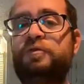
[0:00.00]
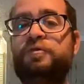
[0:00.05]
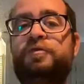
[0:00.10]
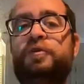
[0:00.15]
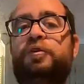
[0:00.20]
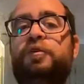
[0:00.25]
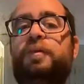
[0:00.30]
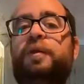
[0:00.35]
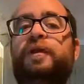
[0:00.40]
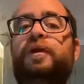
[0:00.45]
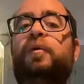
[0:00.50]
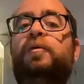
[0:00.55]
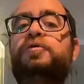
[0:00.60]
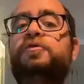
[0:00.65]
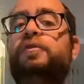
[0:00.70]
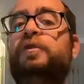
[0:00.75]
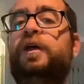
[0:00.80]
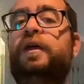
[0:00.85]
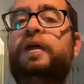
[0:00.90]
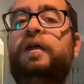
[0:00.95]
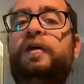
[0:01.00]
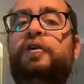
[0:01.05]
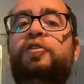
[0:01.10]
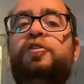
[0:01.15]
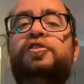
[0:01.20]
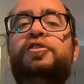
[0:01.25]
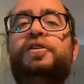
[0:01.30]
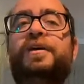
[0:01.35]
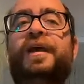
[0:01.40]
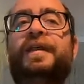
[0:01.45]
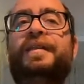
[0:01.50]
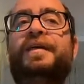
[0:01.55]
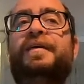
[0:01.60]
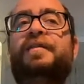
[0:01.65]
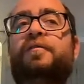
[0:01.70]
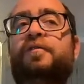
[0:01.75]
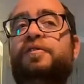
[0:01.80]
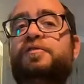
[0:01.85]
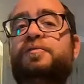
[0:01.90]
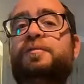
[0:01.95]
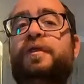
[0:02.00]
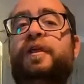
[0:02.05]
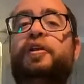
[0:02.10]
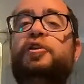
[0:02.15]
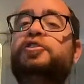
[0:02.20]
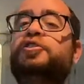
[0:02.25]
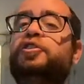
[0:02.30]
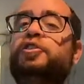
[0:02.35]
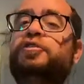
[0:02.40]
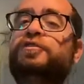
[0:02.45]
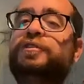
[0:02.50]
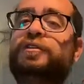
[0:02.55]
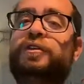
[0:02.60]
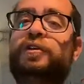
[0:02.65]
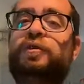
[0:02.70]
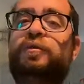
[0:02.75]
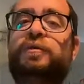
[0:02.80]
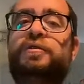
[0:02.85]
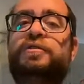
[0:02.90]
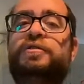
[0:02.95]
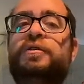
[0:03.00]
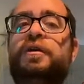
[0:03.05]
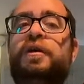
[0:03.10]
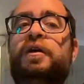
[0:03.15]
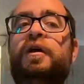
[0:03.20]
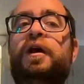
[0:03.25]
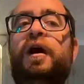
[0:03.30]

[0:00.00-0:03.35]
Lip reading: It's all depending on what you like. Usually, I think the recipe that I usually used to do was